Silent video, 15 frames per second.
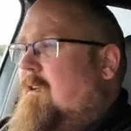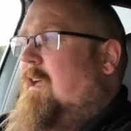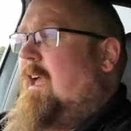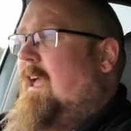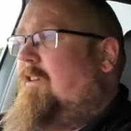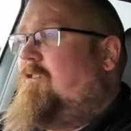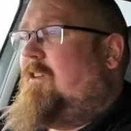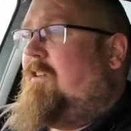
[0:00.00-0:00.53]

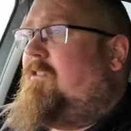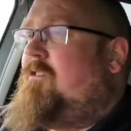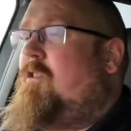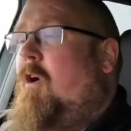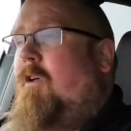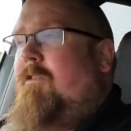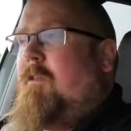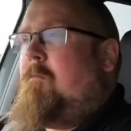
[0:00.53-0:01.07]
It's just
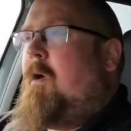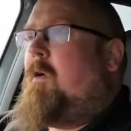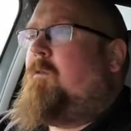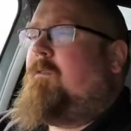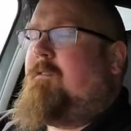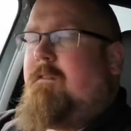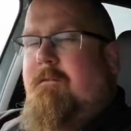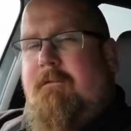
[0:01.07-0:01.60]
not the
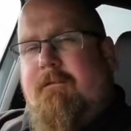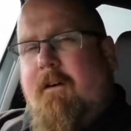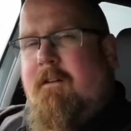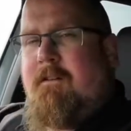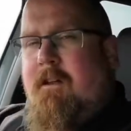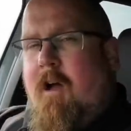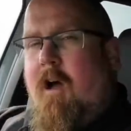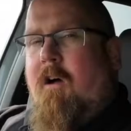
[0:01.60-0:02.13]
most
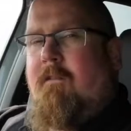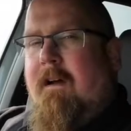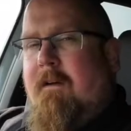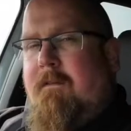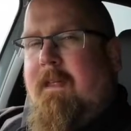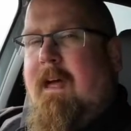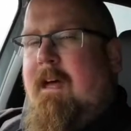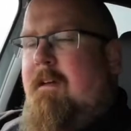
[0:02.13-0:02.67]
fun car
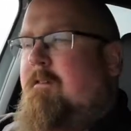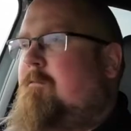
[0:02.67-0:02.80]
out there.